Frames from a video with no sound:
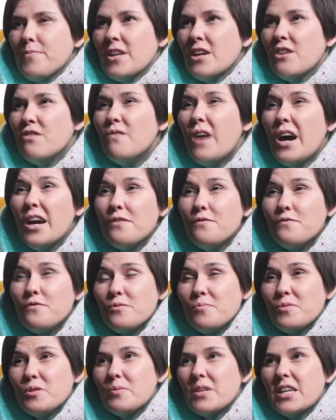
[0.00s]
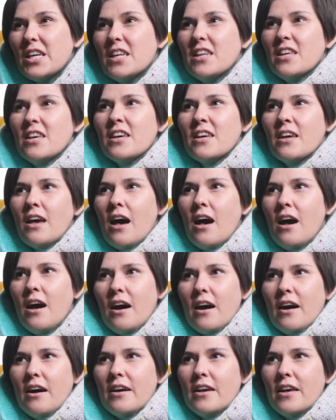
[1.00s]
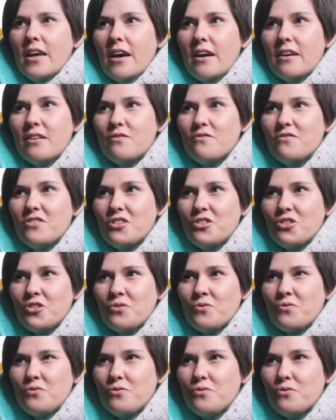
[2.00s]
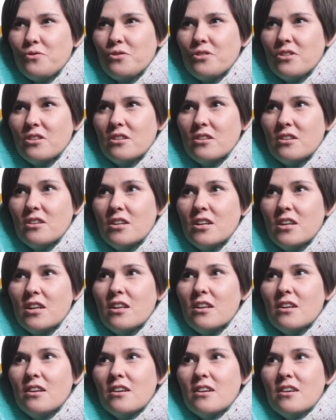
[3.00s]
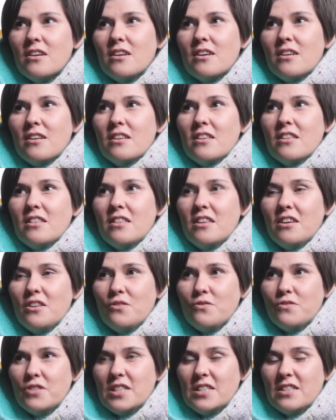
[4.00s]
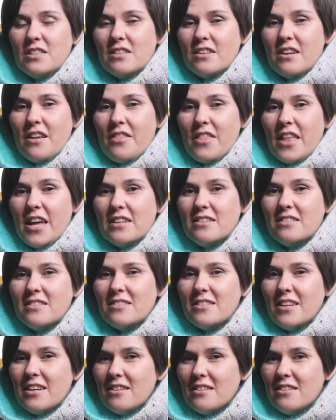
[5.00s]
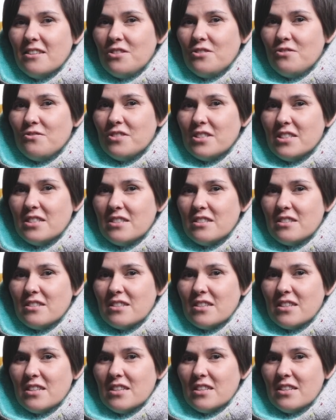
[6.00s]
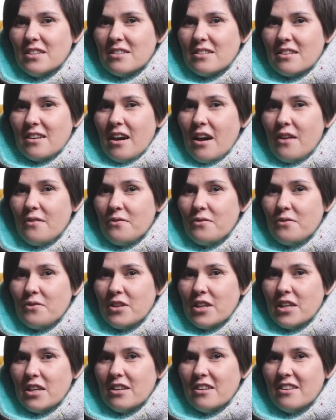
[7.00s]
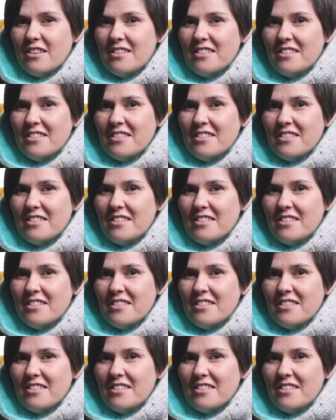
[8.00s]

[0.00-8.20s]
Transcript: right from the beginning, I had a vision for Knitterista, and that is that Knitterista is a cafe